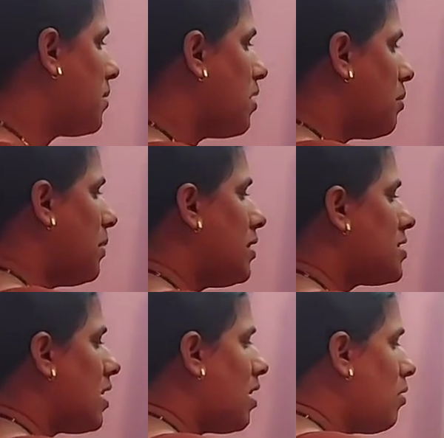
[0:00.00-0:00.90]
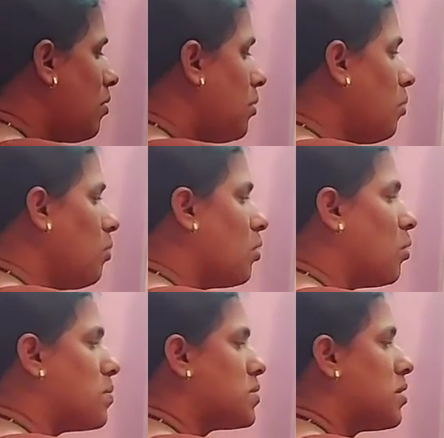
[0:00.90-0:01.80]
P orbitals have two
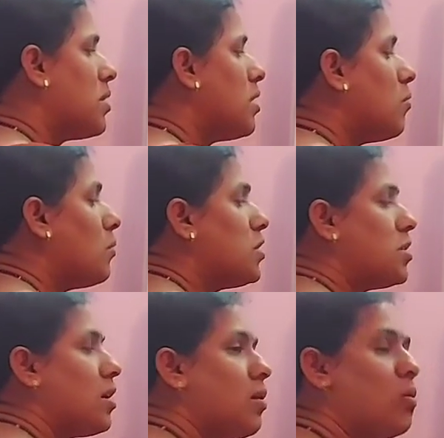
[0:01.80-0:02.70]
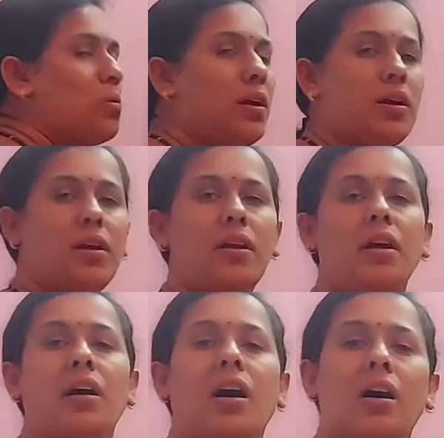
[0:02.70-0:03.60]
lobes which are
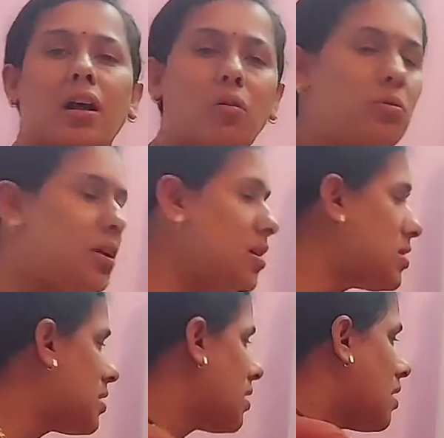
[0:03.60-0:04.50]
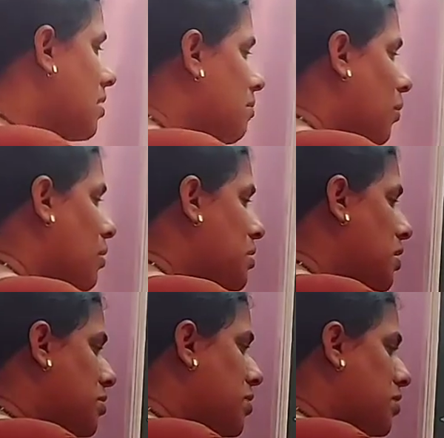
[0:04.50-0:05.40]
located around this
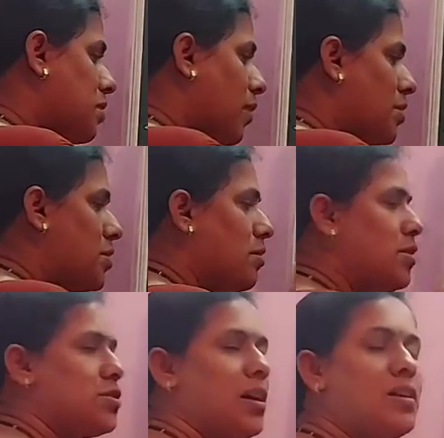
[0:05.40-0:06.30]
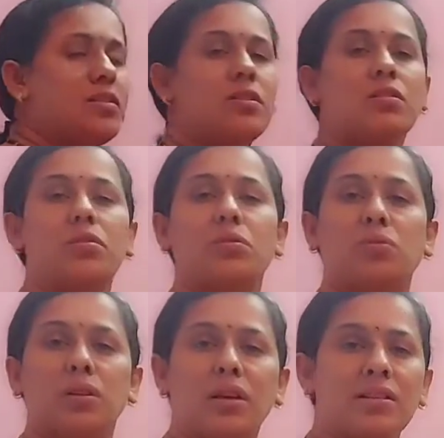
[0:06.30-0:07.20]
positively charged
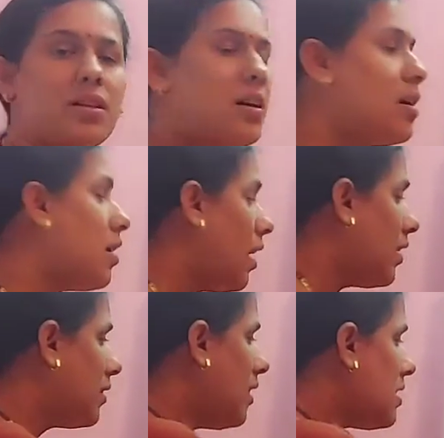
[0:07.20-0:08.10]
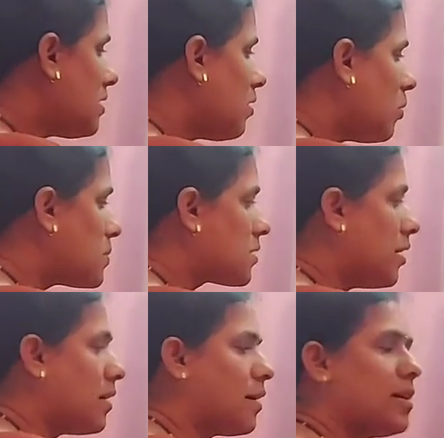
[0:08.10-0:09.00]
nucleus, and these lobes
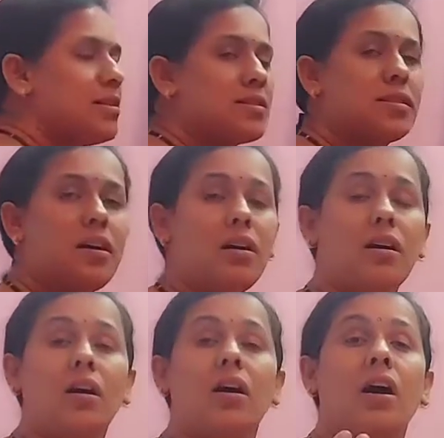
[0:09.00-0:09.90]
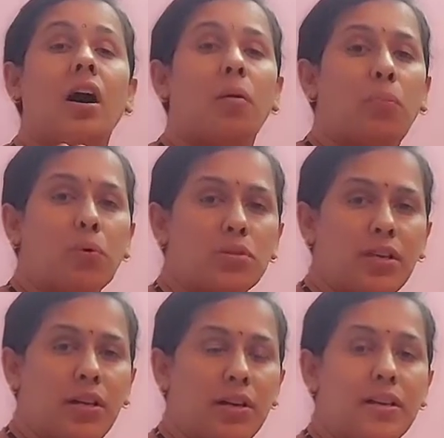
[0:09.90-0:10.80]
contains the
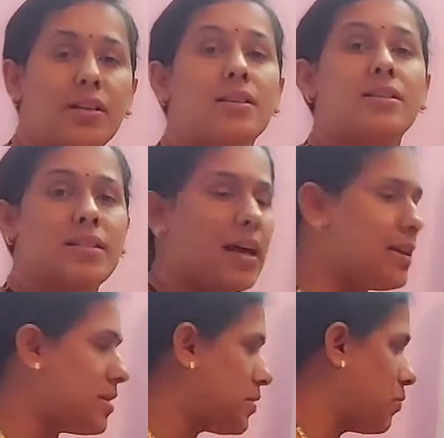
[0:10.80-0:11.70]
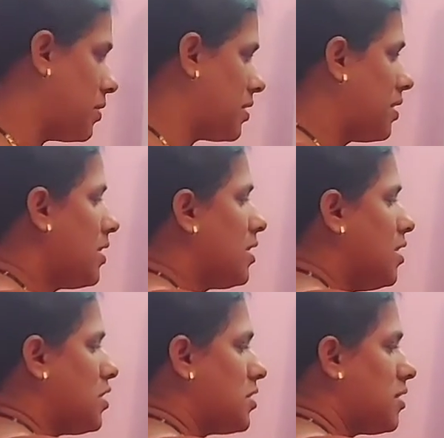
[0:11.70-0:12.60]
opposite signs with
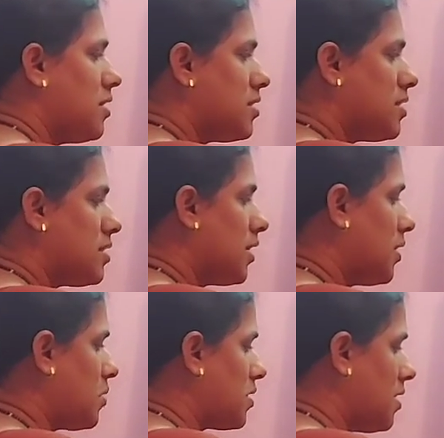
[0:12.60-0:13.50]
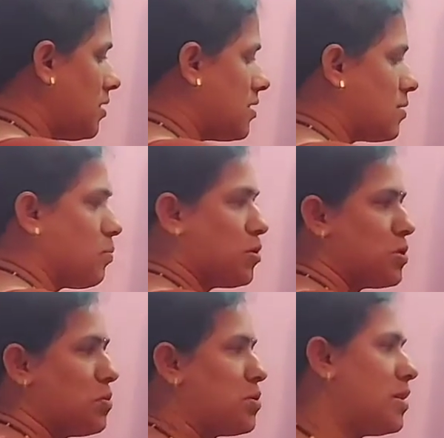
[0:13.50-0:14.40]
each other. This is negative sign, this is
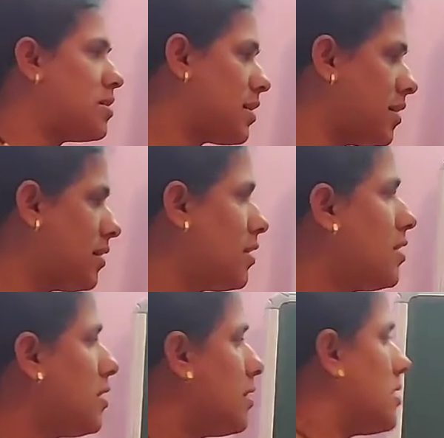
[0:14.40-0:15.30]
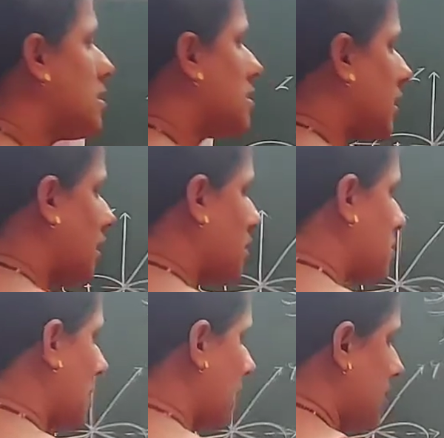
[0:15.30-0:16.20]
positive sign. This is negative
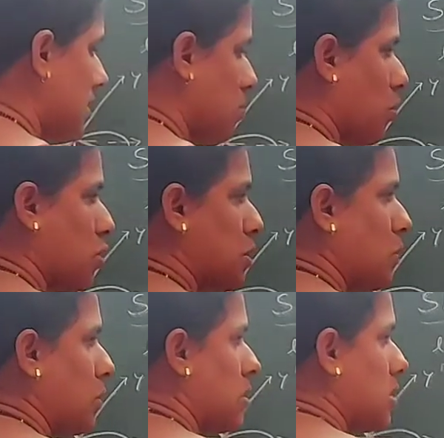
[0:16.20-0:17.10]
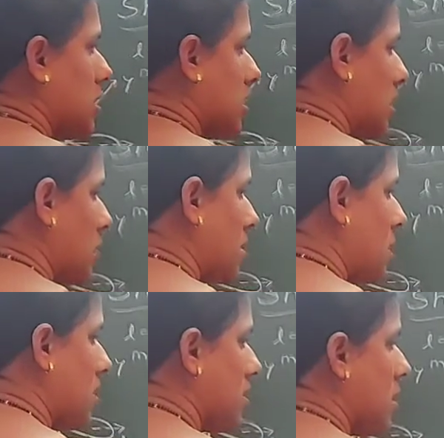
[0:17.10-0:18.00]
sign, this is positive. This is negative
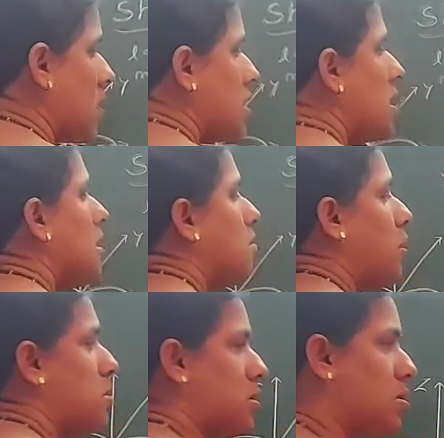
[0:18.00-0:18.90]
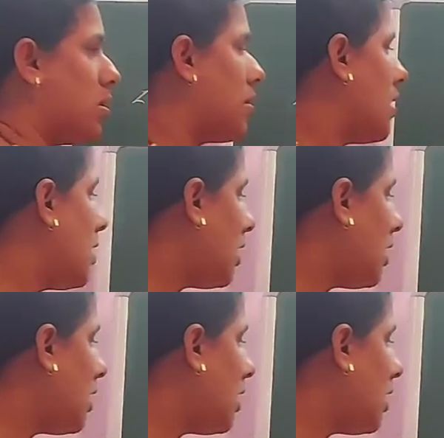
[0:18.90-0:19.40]
sign, this is positive sign.